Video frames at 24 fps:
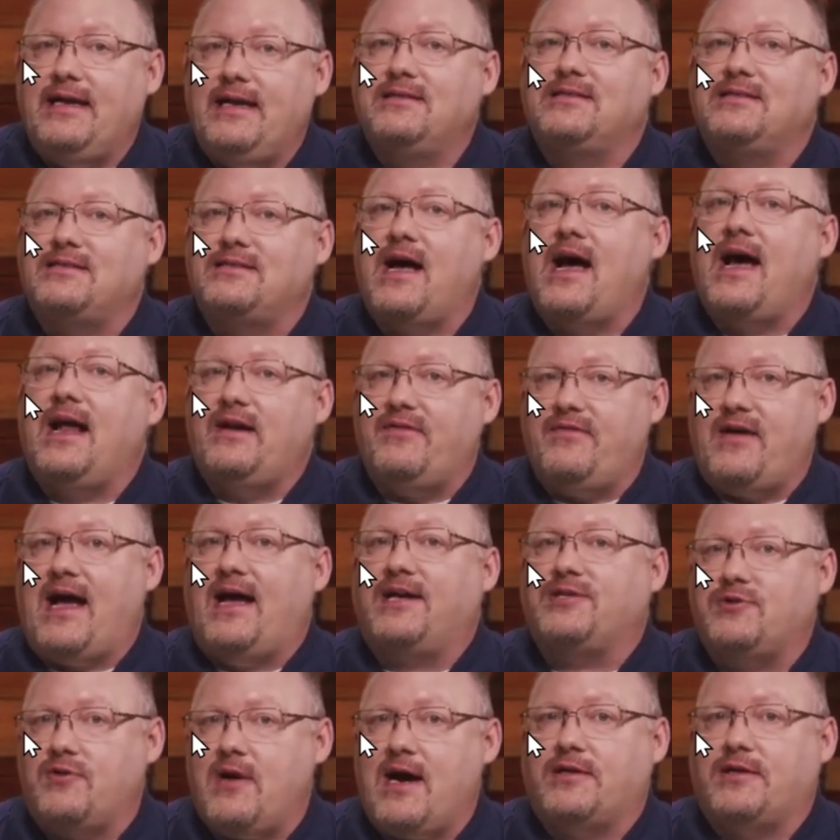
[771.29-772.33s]
inside of
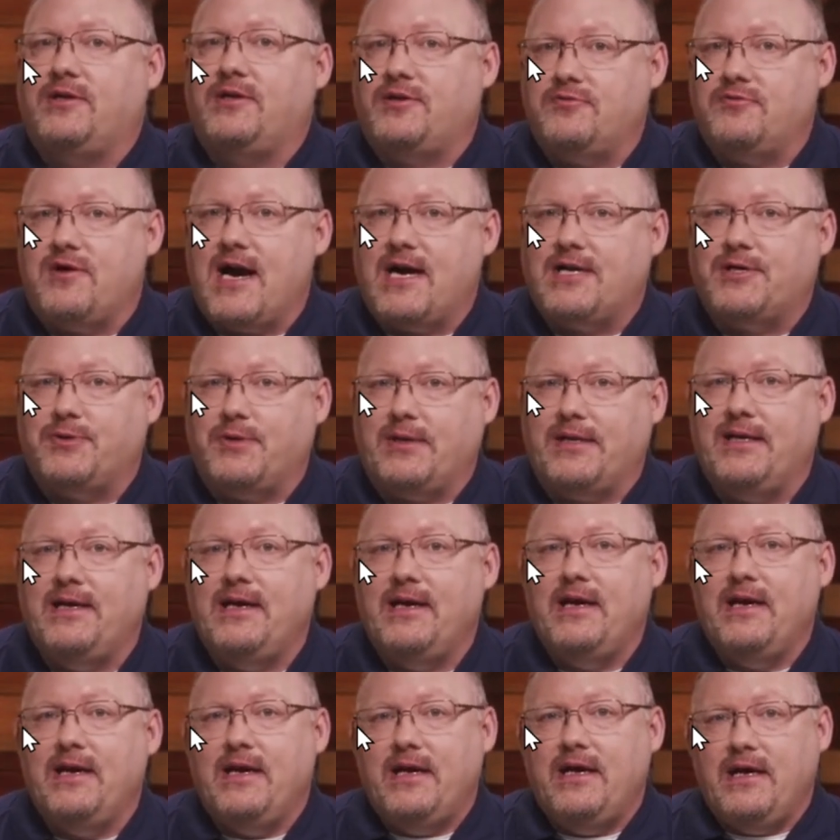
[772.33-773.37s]
Azure Active Directory.
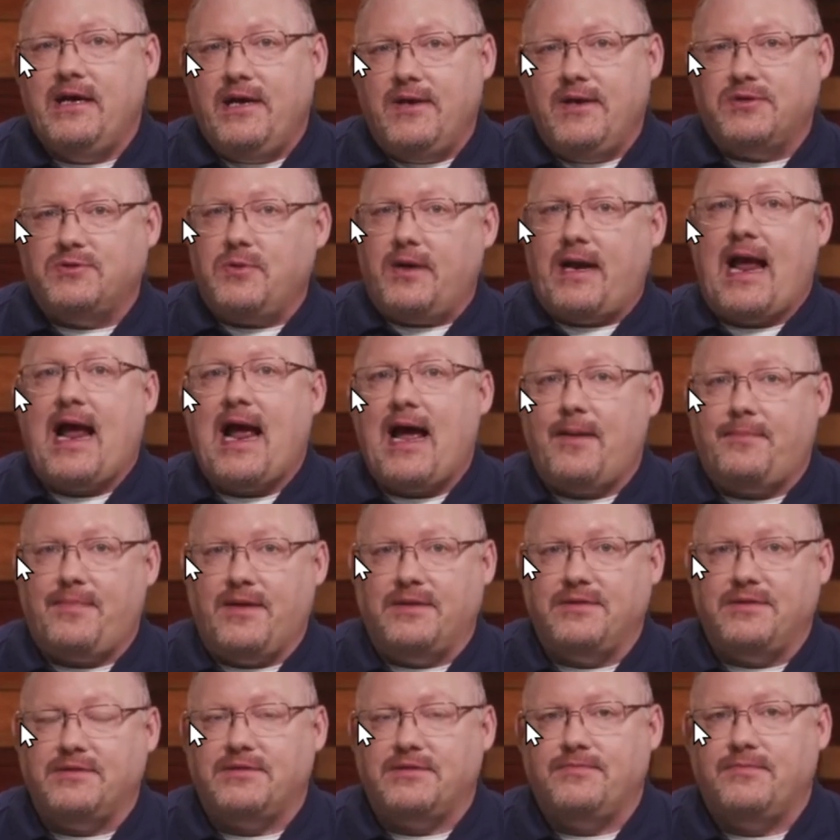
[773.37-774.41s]
Here's what
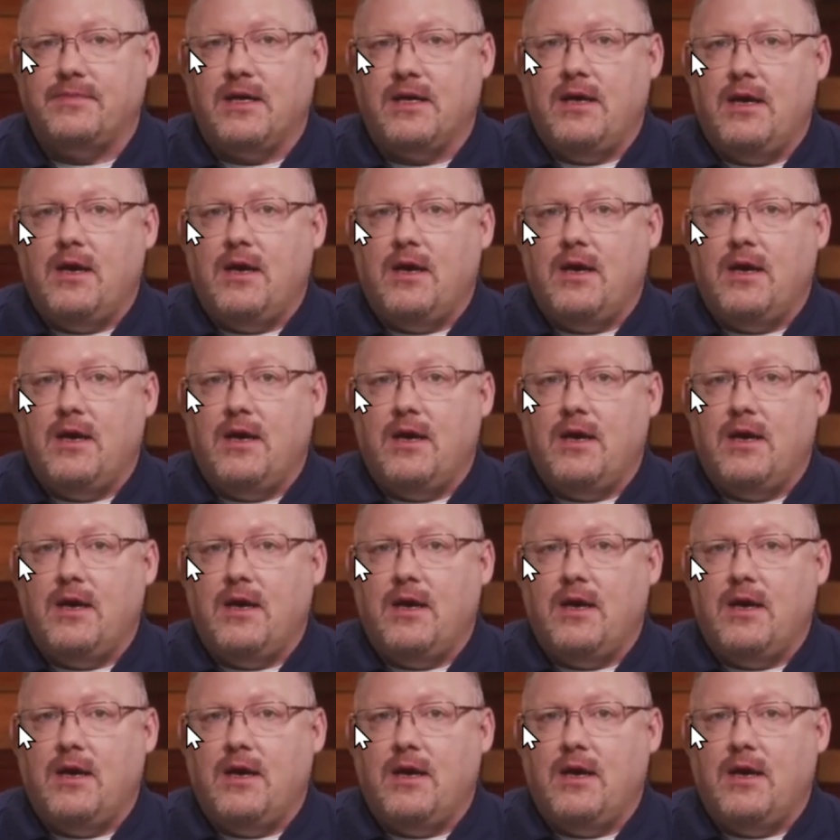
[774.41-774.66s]
happens.